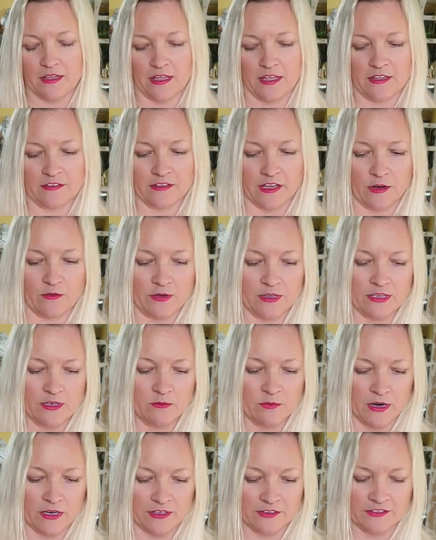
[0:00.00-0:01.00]
is I really
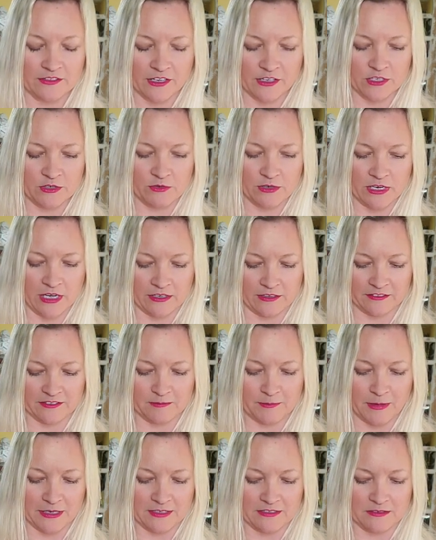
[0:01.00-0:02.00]
want to send you an
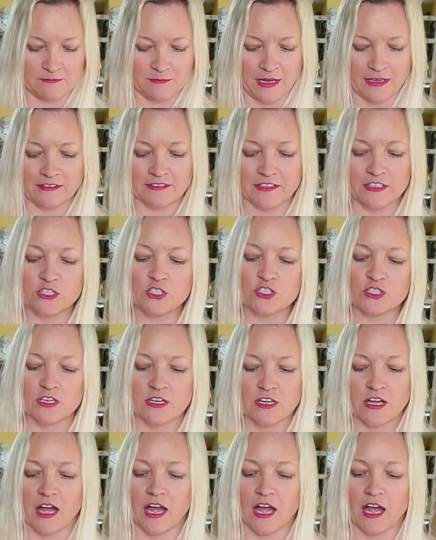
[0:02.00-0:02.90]
unexpected message.